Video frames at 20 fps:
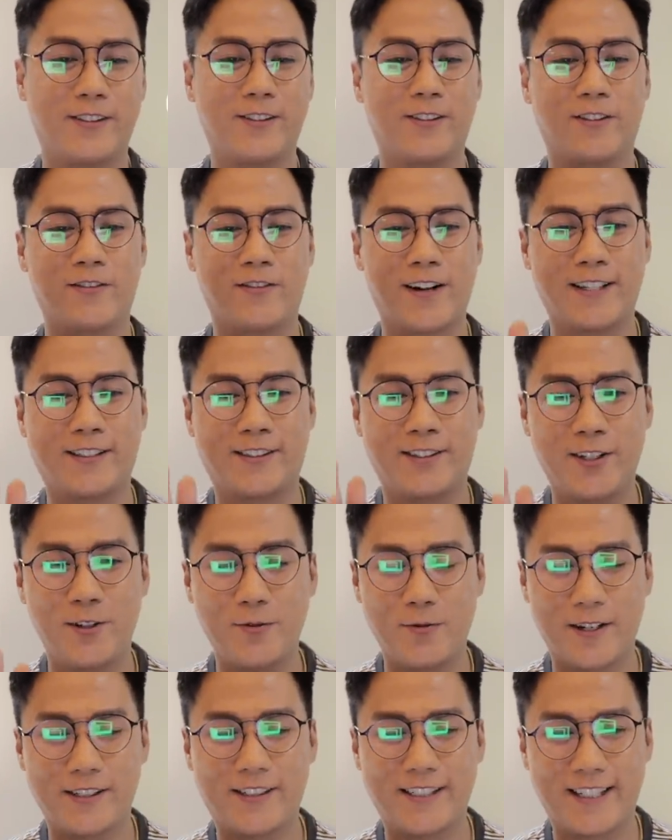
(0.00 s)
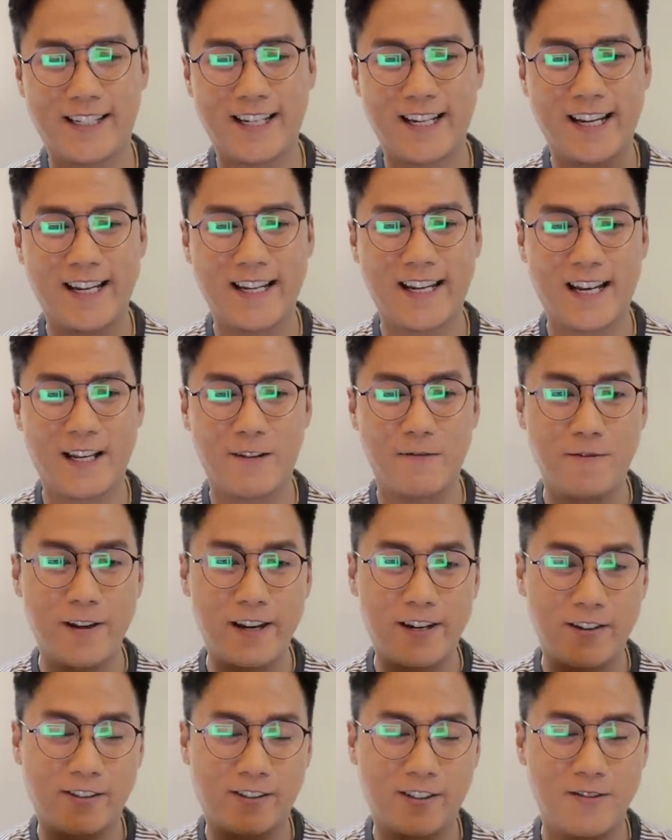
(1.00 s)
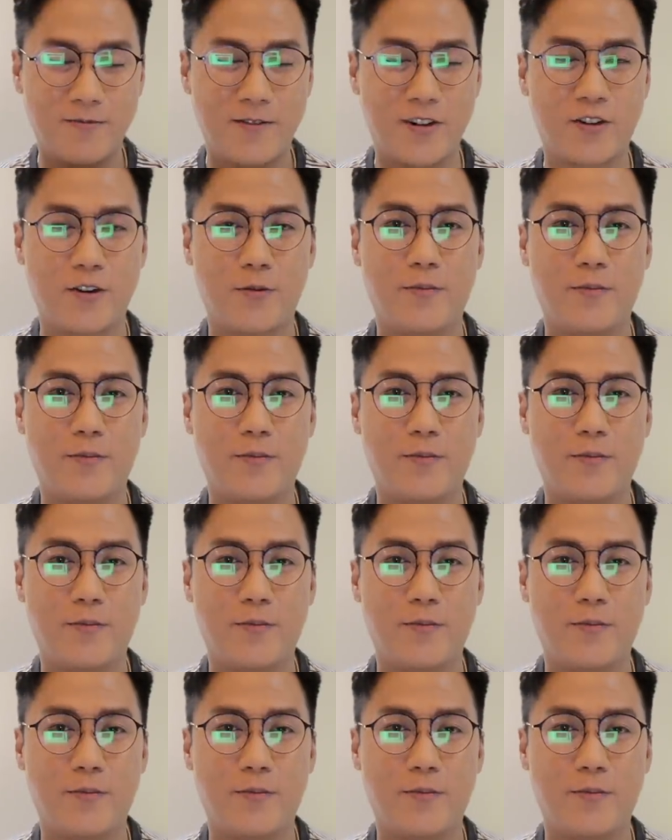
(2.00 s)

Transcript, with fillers: So congrats to you once again, and thank you so much